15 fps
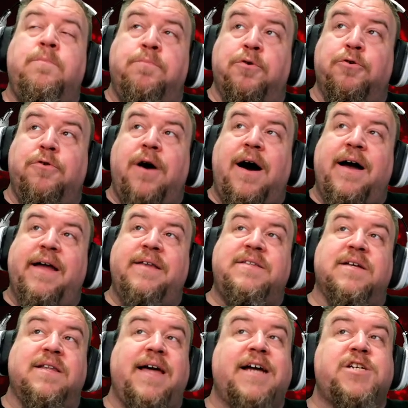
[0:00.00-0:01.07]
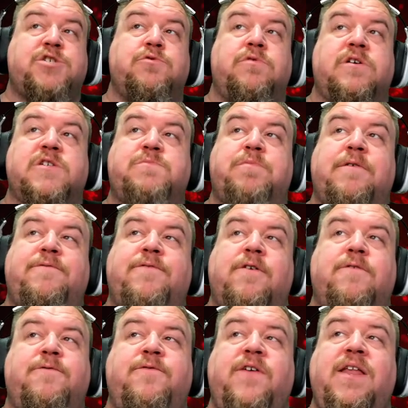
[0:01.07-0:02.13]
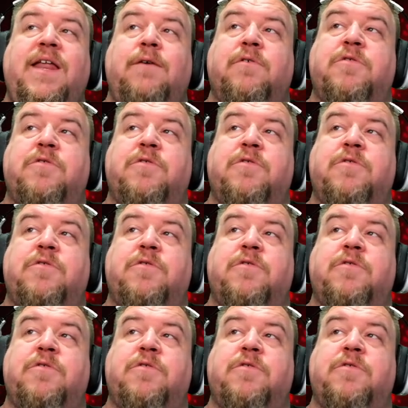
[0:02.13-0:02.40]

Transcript: Brujah intellectuals prefer feeding